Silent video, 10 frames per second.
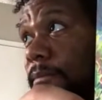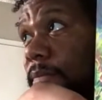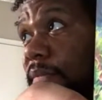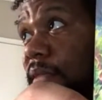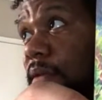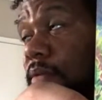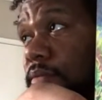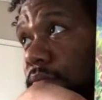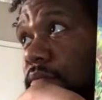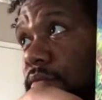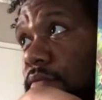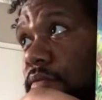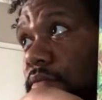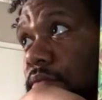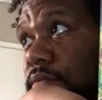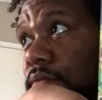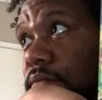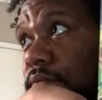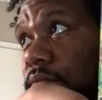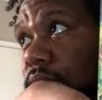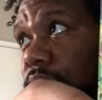Pop, pop. You get the corn.